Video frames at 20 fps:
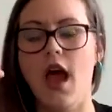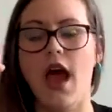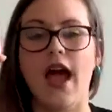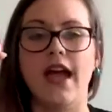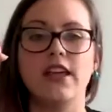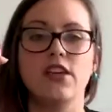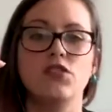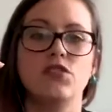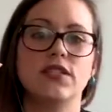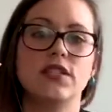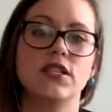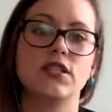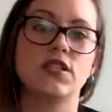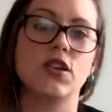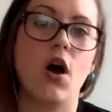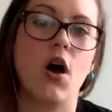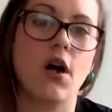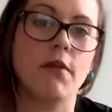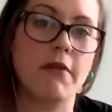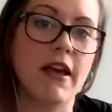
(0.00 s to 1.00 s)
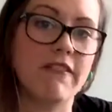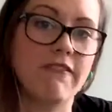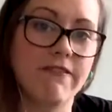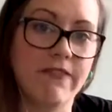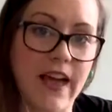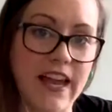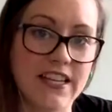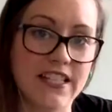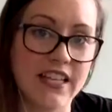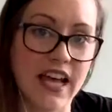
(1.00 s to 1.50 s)
I use this on my
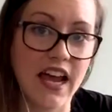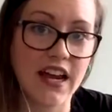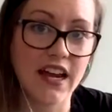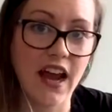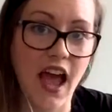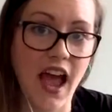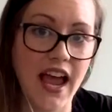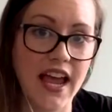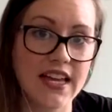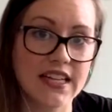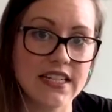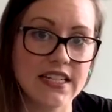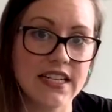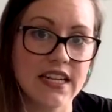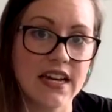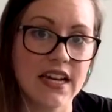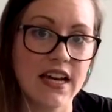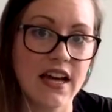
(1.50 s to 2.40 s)
face at night.